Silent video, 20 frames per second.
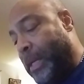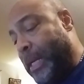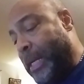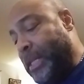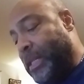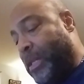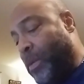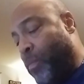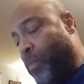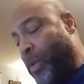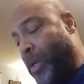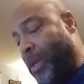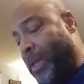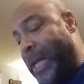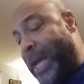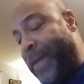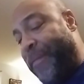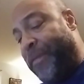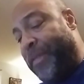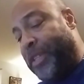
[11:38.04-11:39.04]
is the real
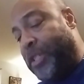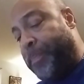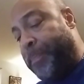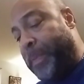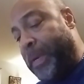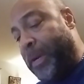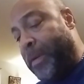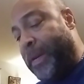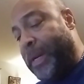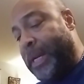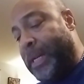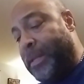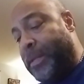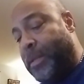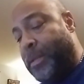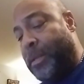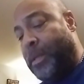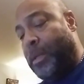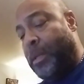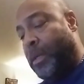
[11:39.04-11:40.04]
life
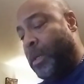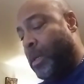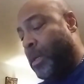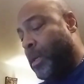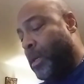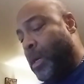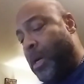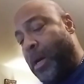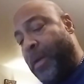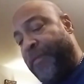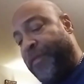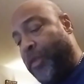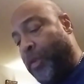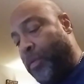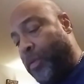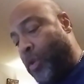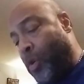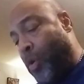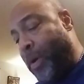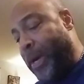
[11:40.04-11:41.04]
experience of
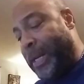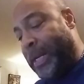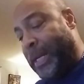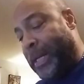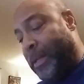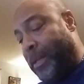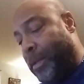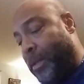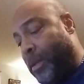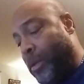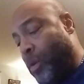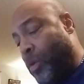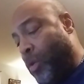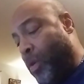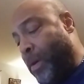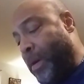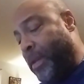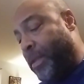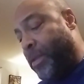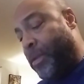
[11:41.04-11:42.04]
you doing it,
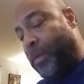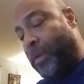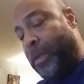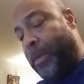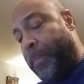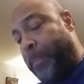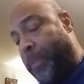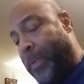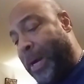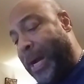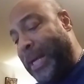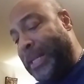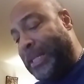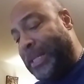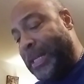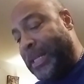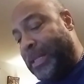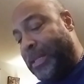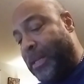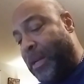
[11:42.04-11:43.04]
going through the
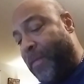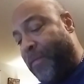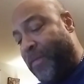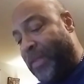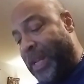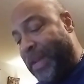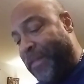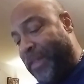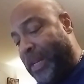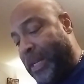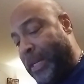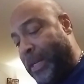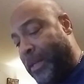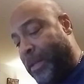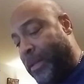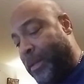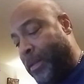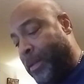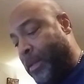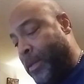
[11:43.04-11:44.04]
process of living
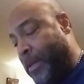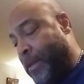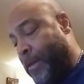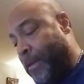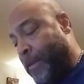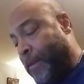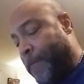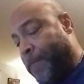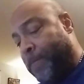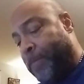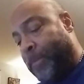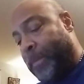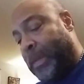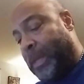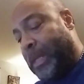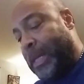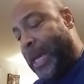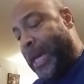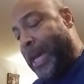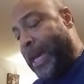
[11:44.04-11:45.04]
it,
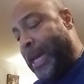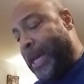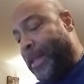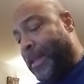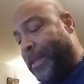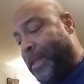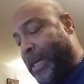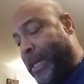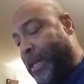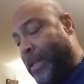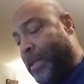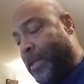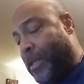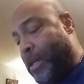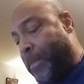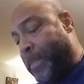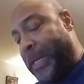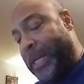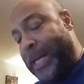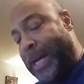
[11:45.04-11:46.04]
and then
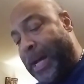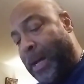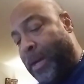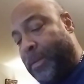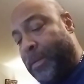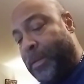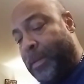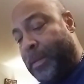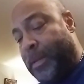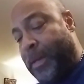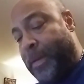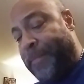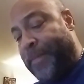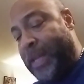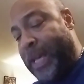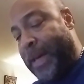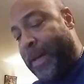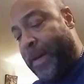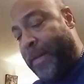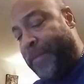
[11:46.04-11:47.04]
coming out of
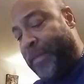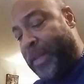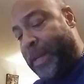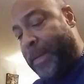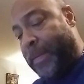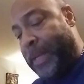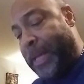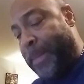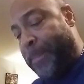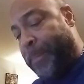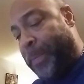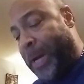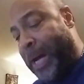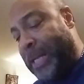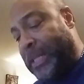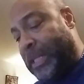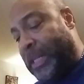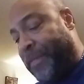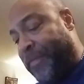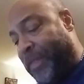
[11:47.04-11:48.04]
that, of that, that
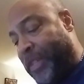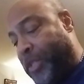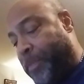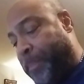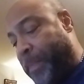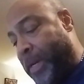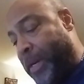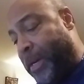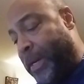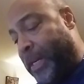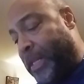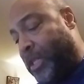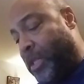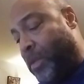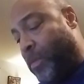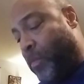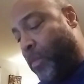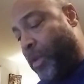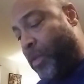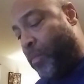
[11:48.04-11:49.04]
positive
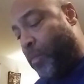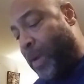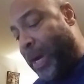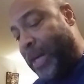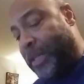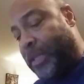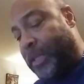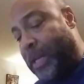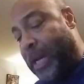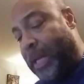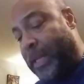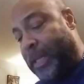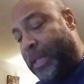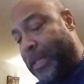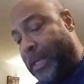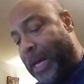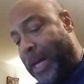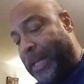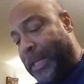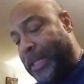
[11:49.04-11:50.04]
experience with rock solid
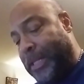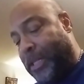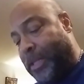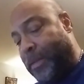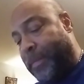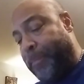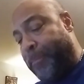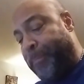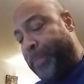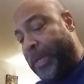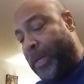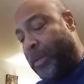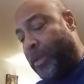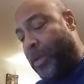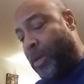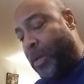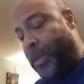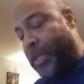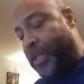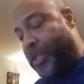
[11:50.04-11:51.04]
knowledge built
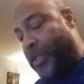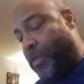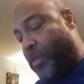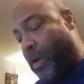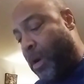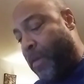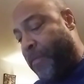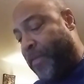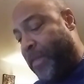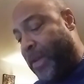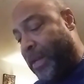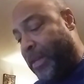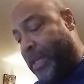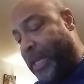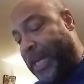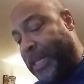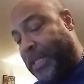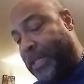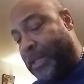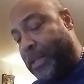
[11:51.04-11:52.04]
on the strong
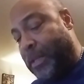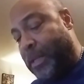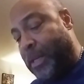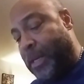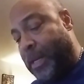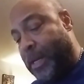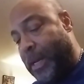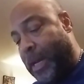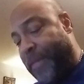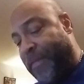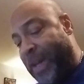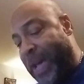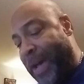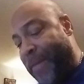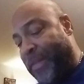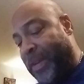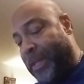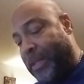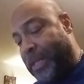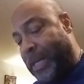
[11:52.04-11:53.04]
foundation of
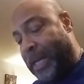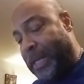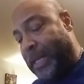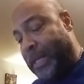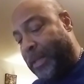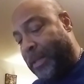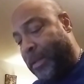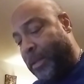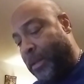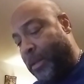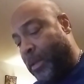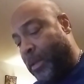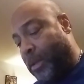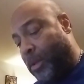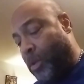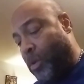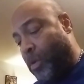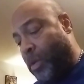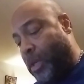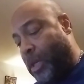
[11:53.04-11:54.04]
having done it
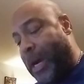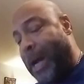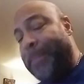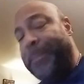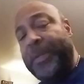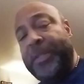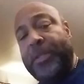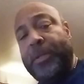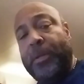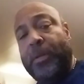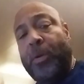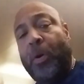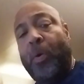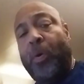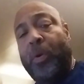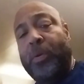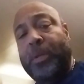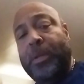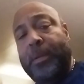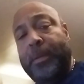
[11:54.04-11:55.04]
to accomplish your
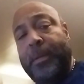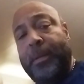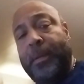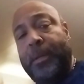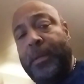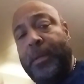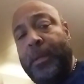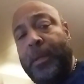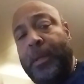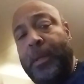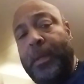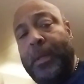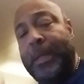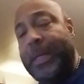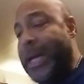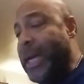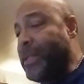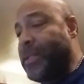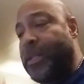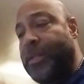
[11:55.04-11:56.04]
goals.
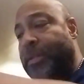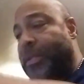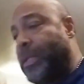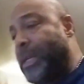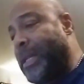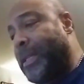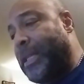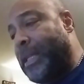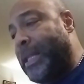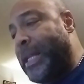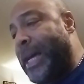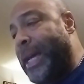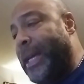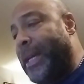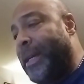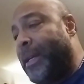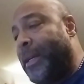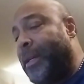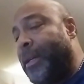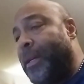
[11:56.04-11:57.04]
Guys, there's nothing
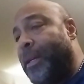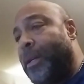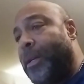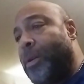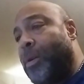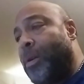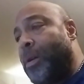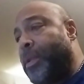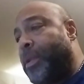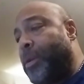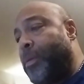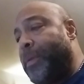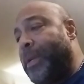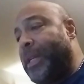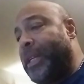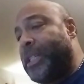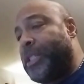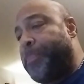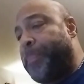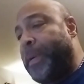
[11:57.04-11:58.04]
like going through
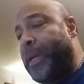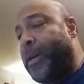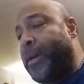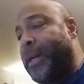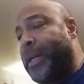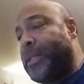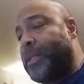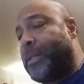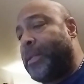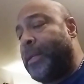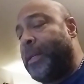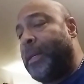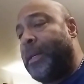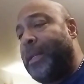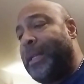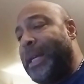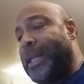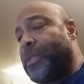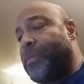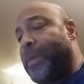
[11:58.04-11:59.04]
an experience
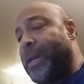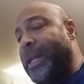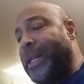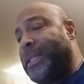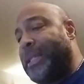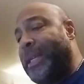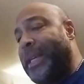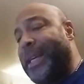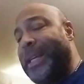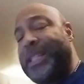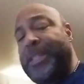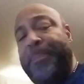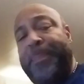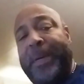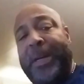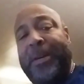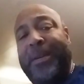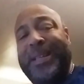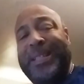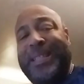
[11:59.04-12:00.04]
that's why they say
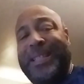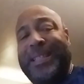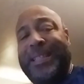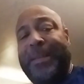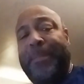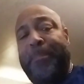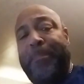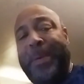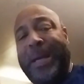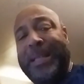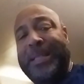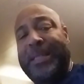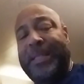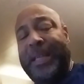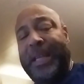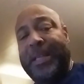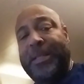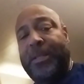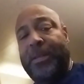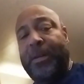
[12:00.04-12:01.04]
experience is the best
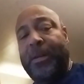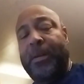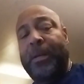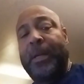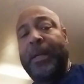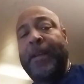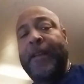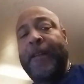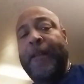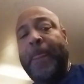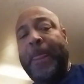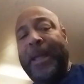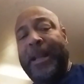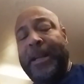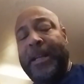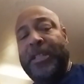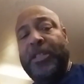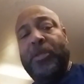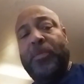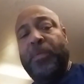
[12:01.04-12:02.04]
teacher.
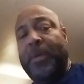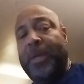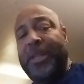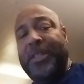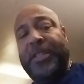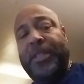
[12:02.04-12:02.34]
And I just want to